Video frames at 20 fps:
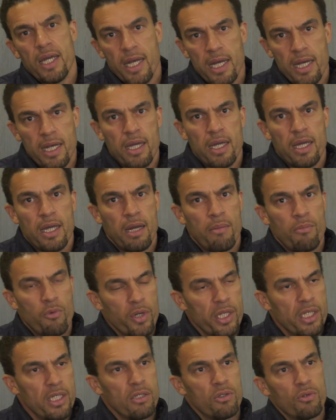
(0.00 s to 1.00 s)
and I'm
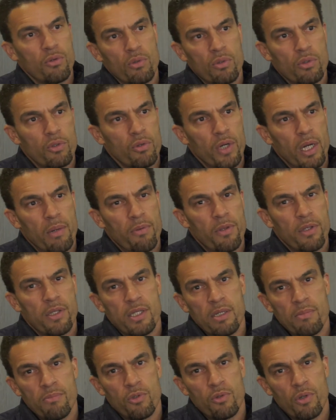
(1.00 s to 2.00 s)
ready to help the
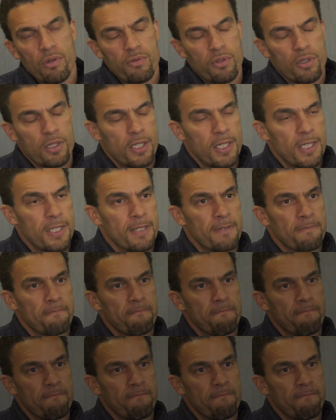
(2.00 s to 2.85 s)
team to have success.